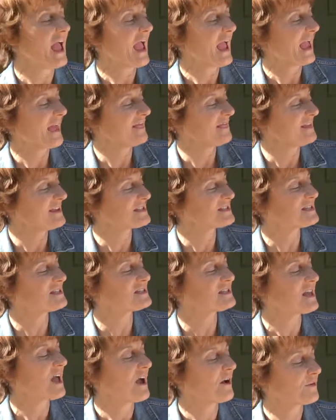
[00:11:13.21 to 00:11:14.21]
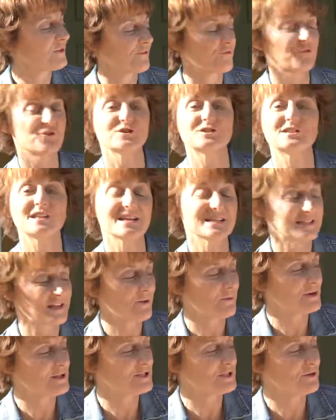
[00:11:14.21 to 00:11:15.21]
And this is the first things that
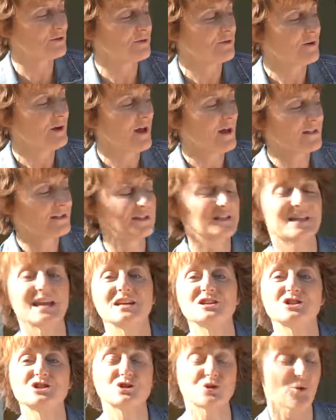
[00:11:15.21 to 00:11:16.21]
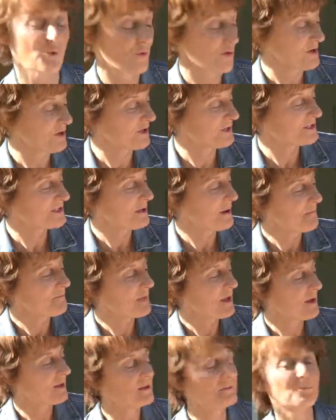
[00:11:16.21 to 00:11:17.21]
we do, today's chores,
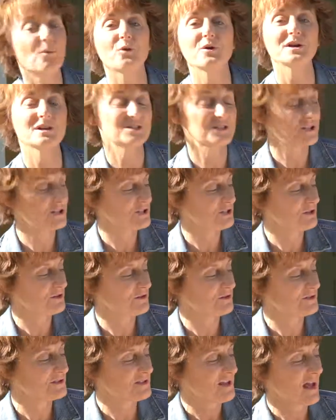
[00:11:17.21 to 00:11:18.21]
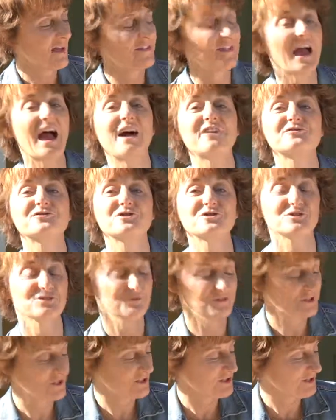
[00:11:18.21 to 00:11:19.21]
the morning to-dos, the
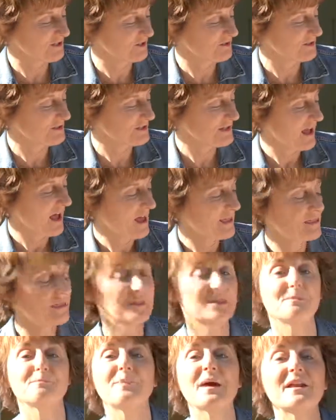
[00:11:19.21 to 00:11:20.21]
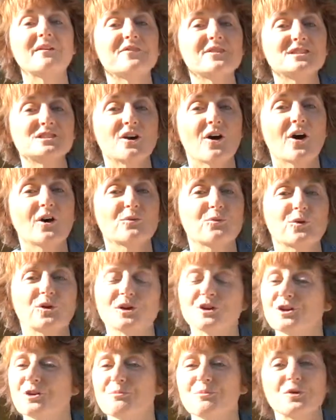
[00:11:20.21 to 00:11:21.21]
afternoon to-dos, the benefits of hard
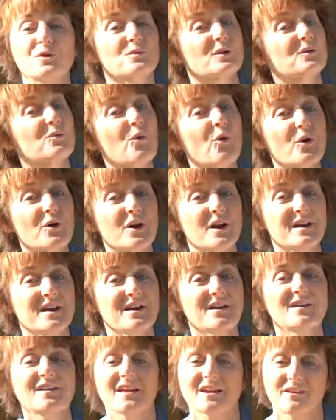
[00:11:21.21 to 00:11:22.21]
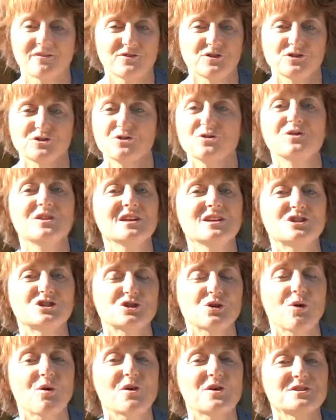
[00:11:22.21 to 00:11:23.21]
work. You can put a reward on here, like if you do these
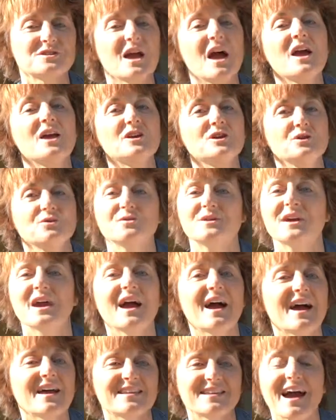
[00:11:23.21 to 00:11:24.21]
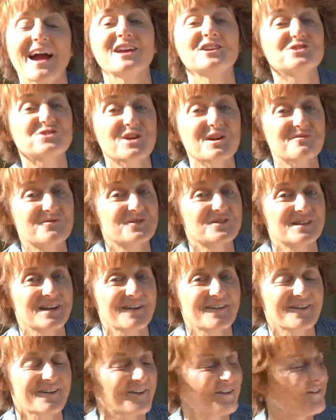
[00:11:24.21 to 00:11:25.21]
chores, you get ice cream for
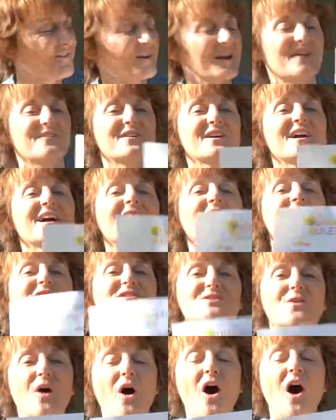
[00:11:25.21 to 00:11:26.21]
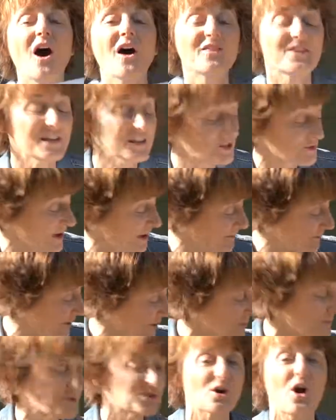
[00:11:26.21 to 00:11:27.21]
dinner or whatever. So all these great
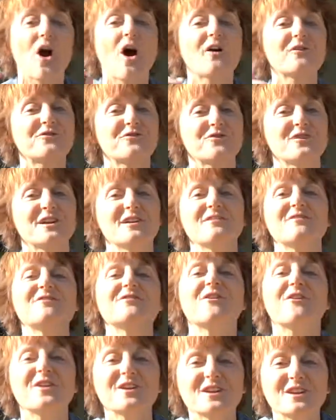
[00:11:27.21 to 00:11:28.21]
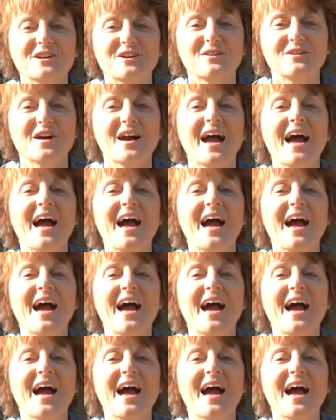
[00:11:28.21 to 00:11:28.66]
printables are free for you.